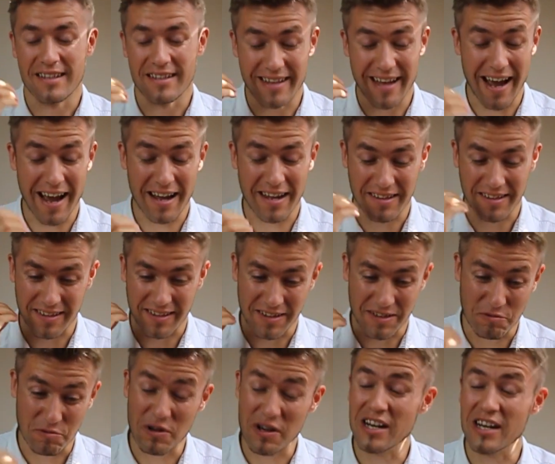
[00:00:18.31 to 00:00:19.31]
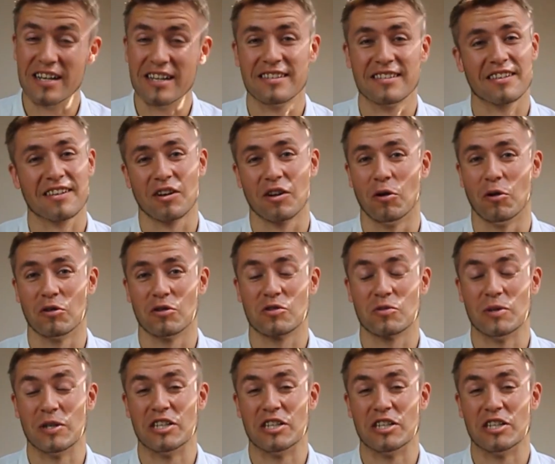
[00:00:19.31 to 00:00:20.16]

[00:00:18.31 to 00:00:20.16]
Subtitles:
that release clause,